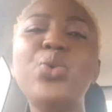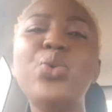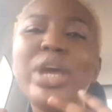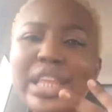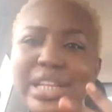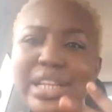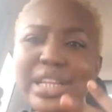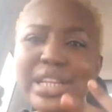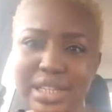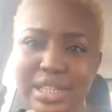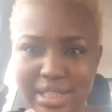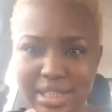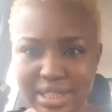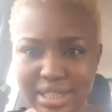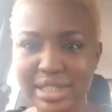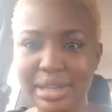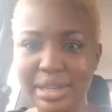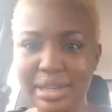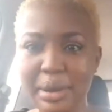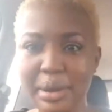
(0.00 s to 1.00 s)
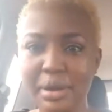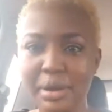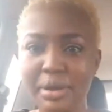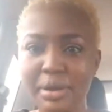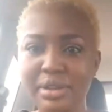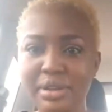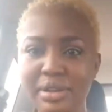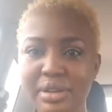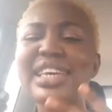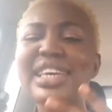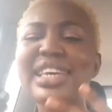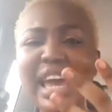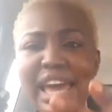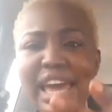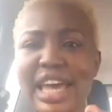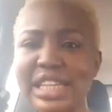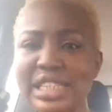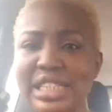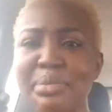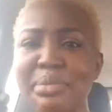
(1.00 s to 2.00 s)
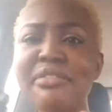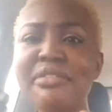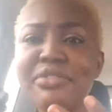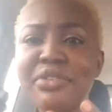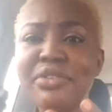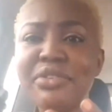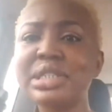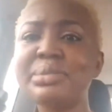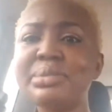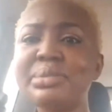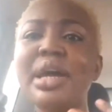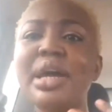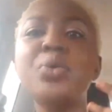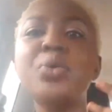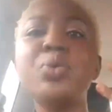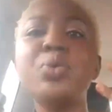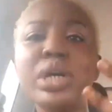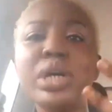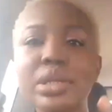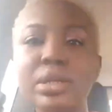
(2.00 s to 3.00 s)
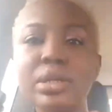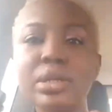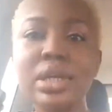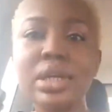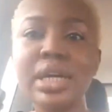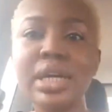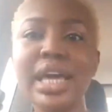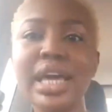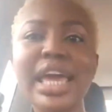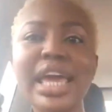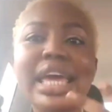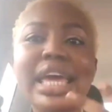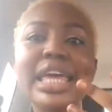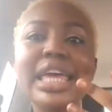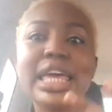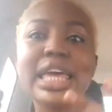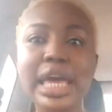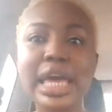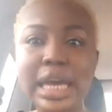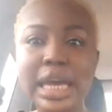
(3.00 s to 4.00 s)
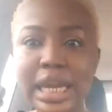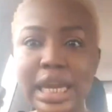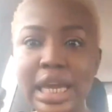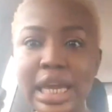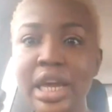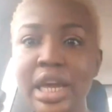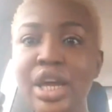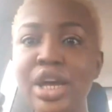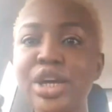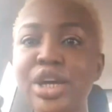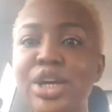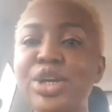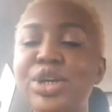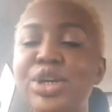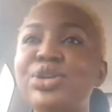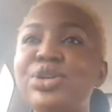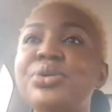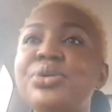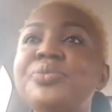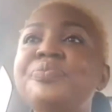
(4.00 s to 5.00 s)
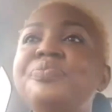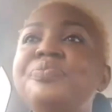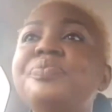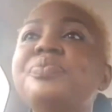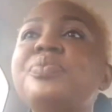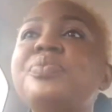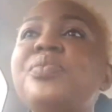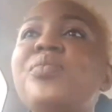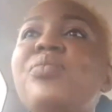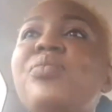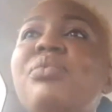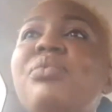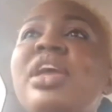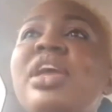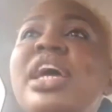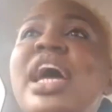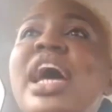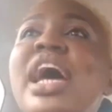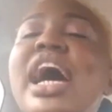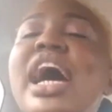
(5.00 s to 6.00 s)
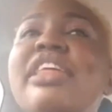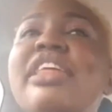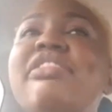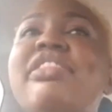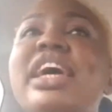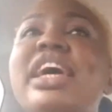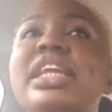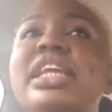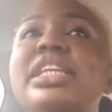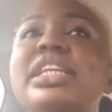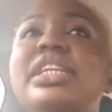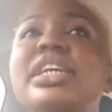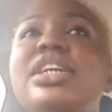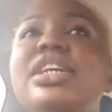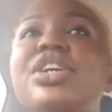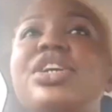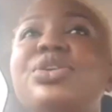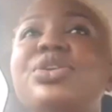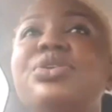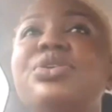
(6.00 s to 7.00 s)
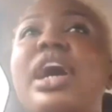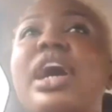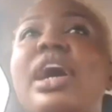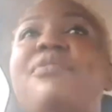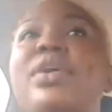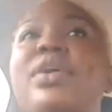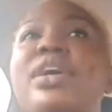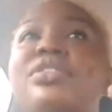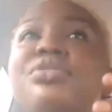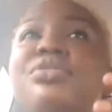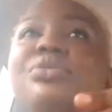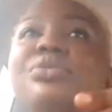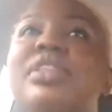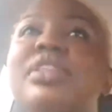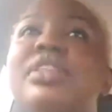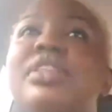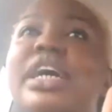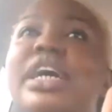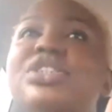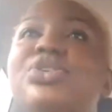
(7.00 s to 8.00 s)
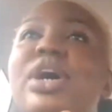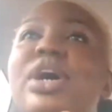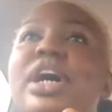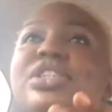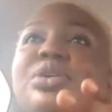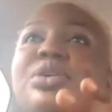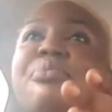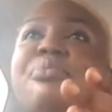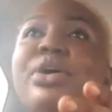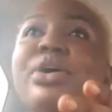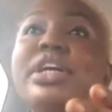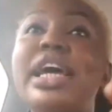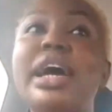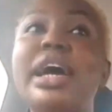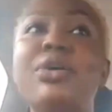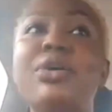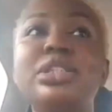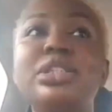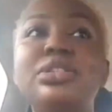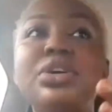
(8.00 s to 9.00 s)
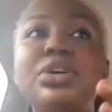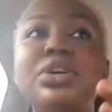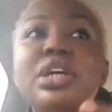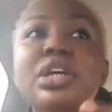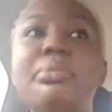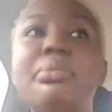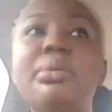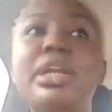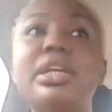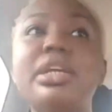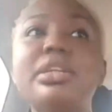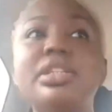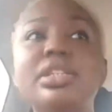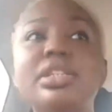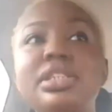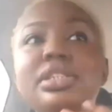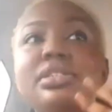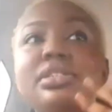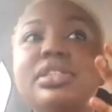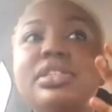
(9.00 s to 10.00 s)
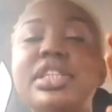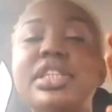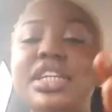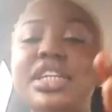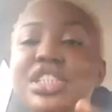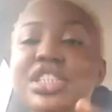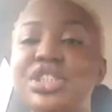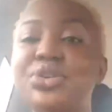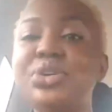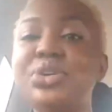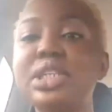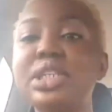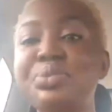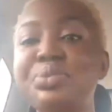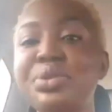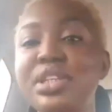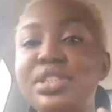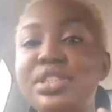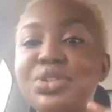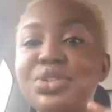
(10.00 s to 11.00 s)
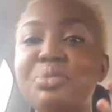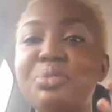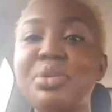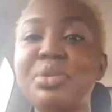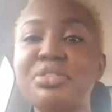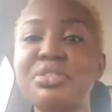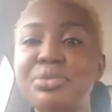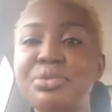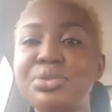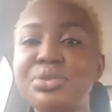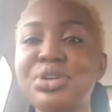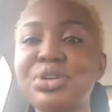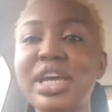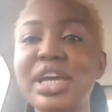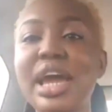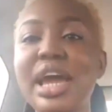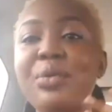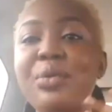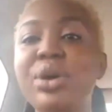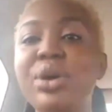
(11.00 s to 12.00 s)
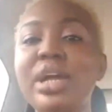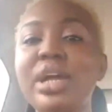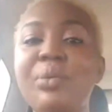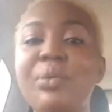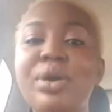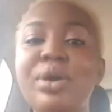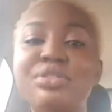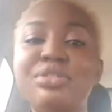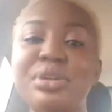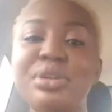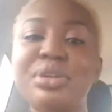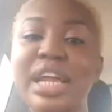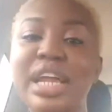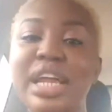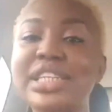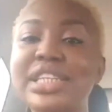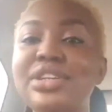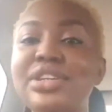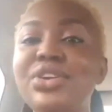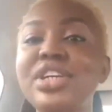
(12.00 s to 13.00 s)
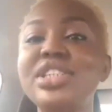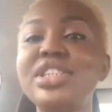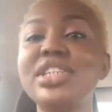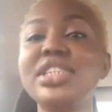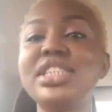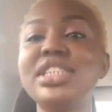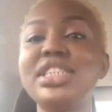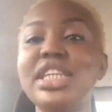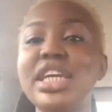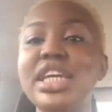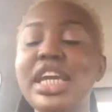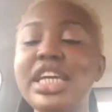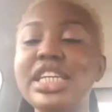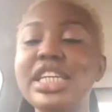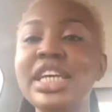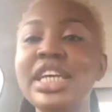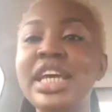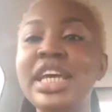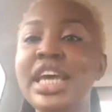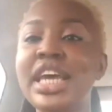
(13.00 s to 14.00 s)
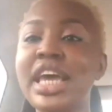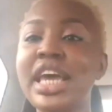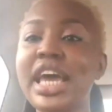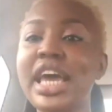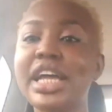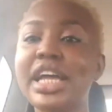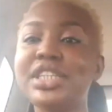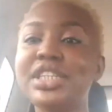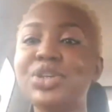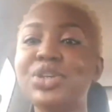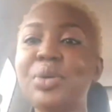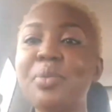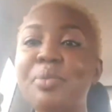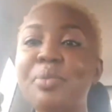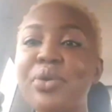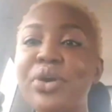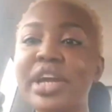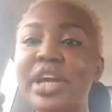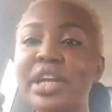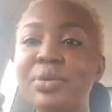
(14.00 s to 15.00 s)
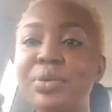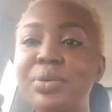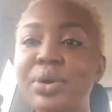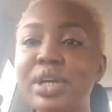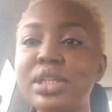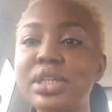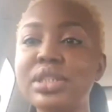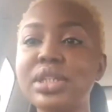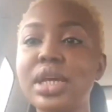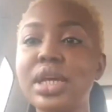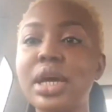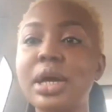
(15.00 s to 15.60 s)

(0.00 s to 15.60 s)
will. Yes, my voice, my will again, you know. And then, I went through that. So at some point, yeah, I was talking about the stages the Holy Spirit took me through. So yeah, I went through that isolation stage. At some point, it was